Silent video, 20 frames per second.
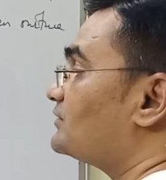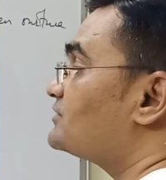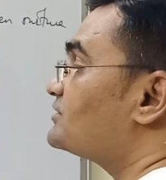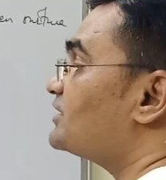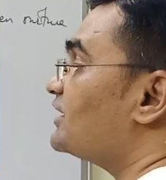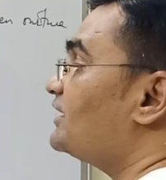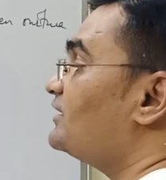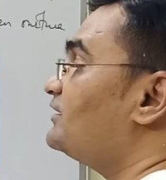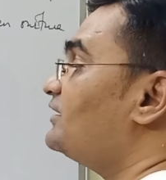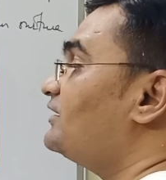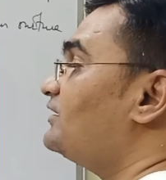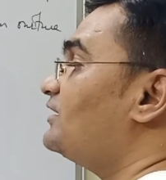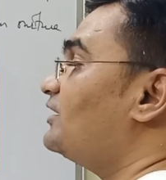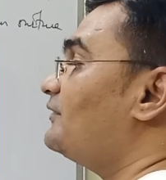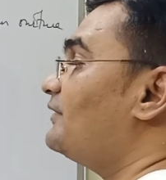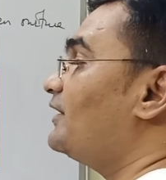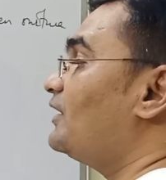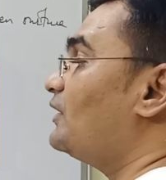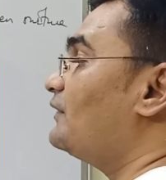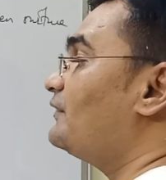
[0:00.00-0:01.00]
change in the
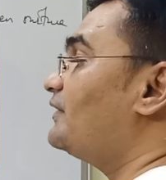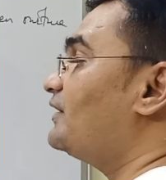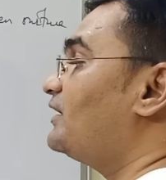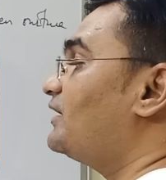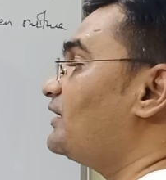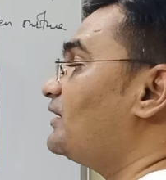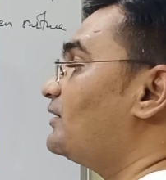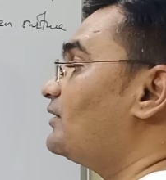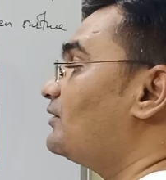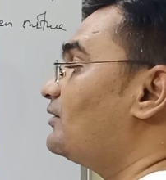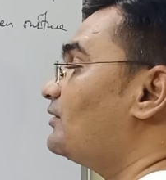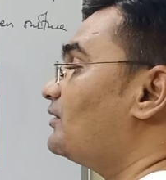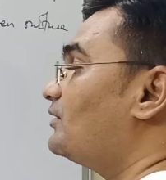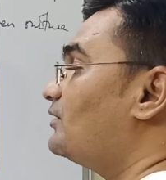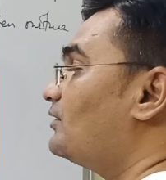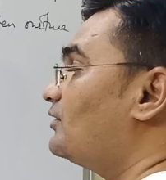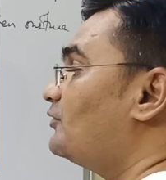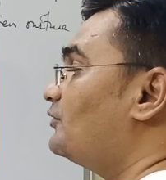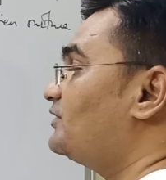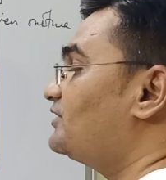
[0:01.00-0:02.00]
velocity
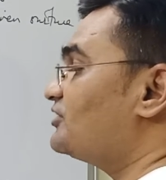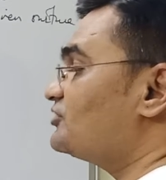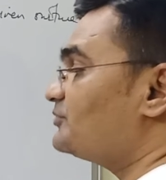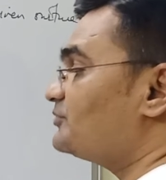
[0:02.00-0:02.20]
with